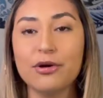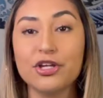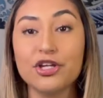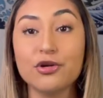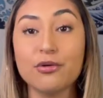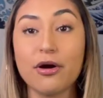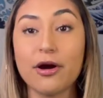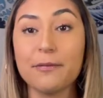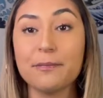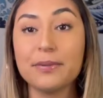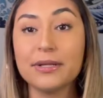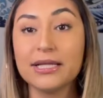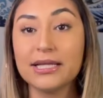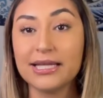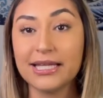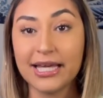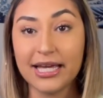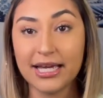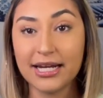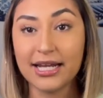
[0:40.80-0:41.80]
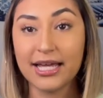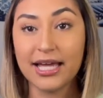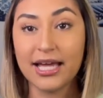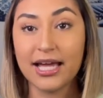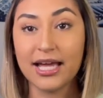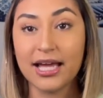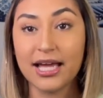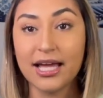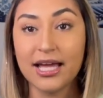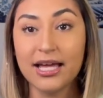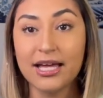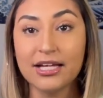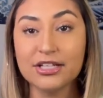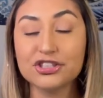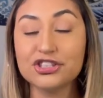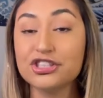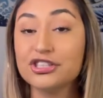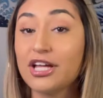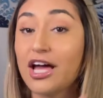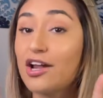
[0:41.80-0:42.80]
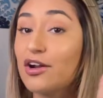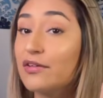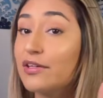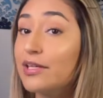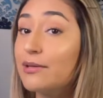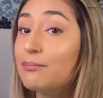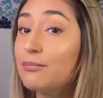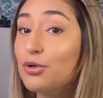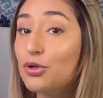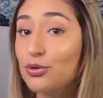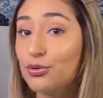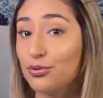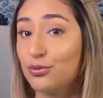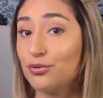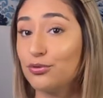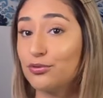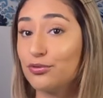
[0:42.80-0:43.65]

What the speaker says: you are planning to not only move,